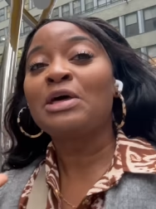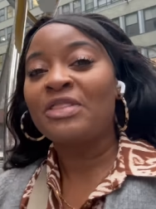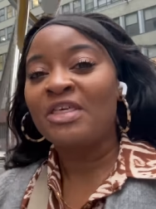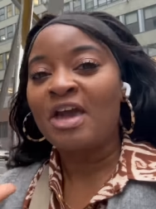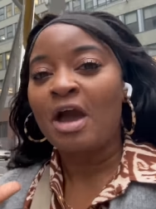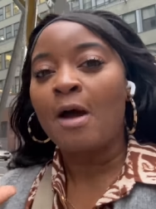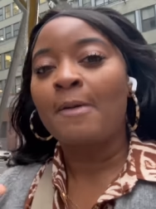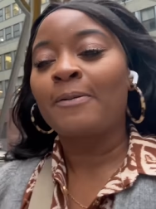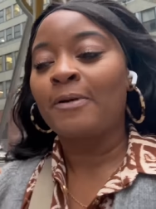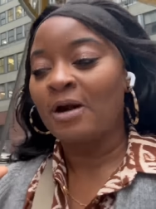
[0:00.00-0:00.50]
they
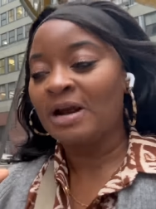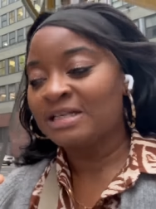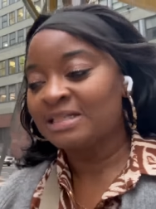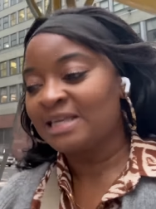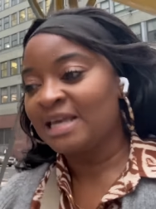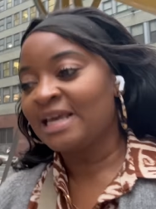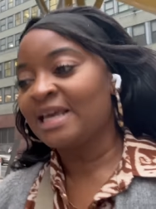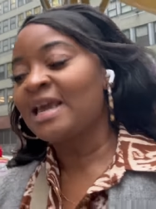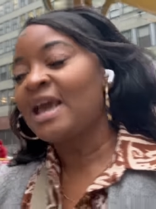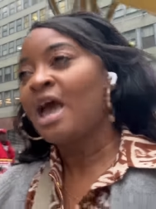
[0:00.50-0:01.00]
are
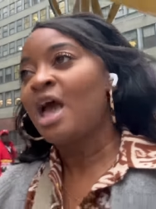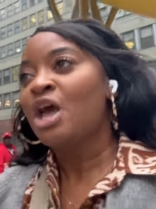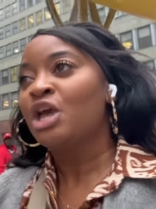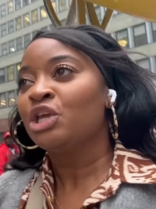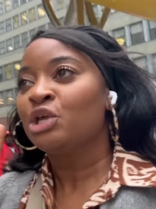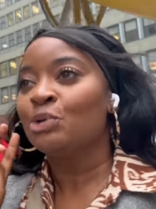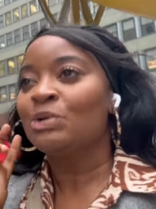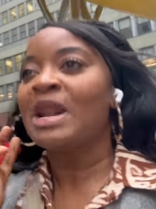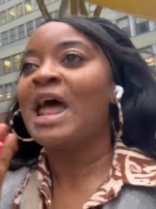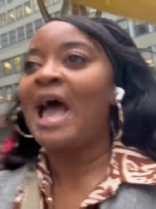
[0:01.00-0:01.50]
pricey,
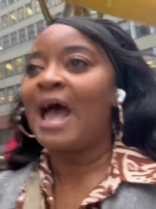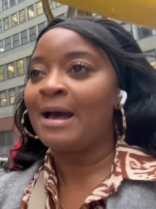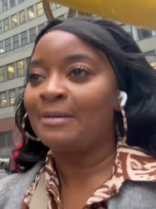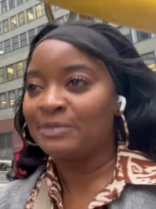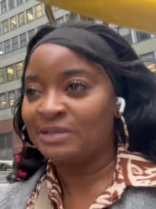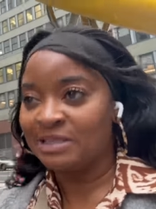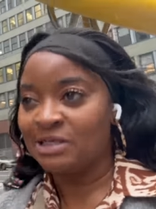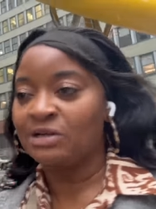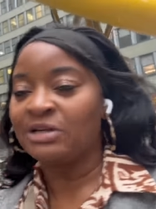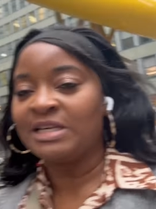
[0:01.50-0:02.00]
you would
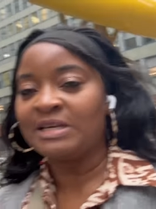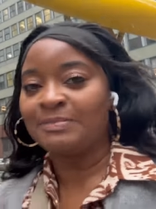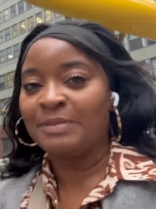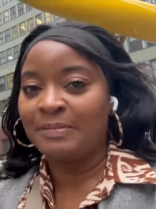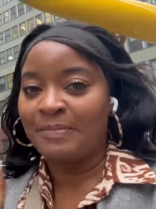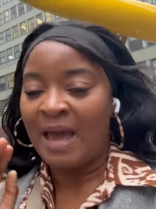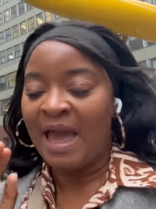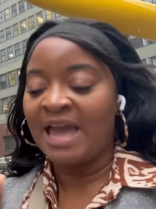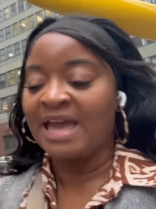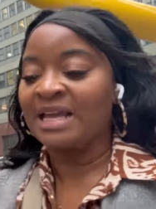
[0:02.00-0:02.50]
absolutely be
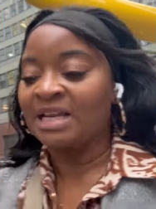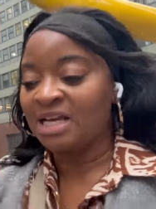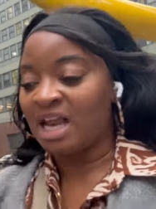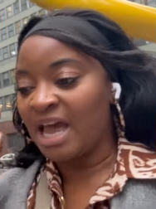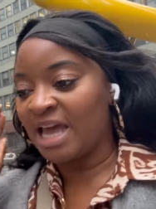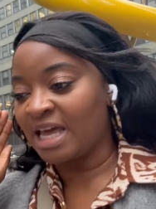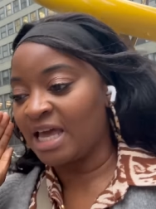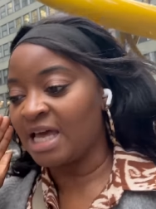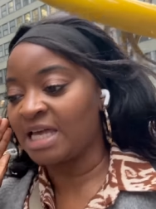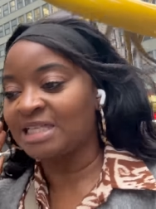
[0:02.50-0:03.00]
paying
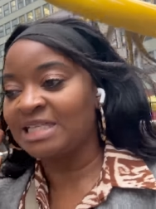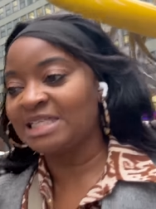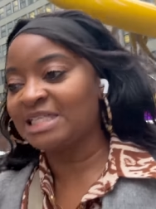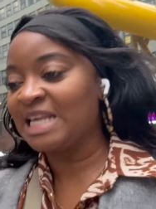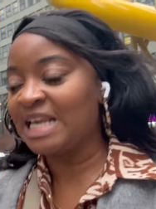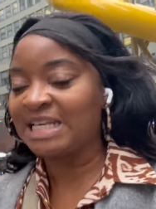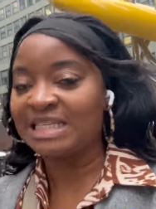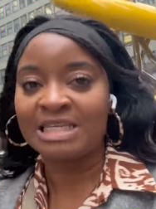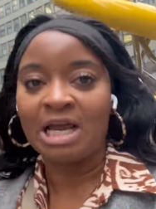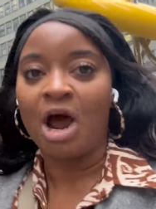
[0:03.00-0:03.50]
like
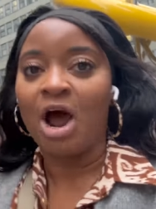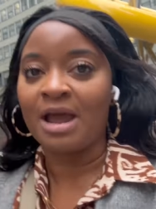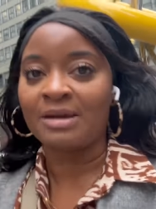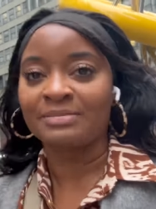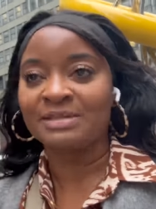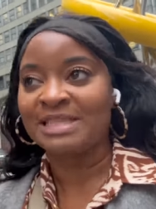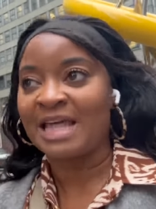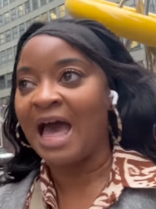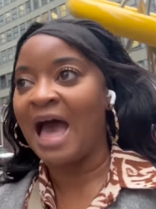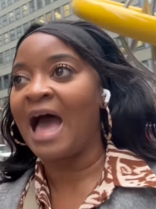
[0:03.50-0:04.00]
six
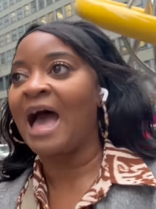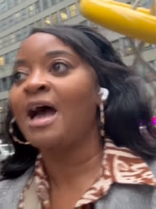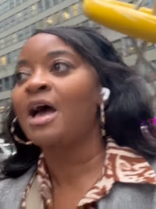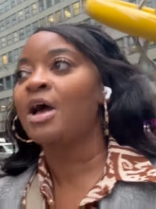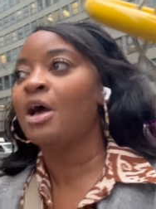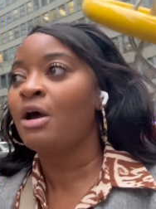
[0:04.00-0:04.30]
times that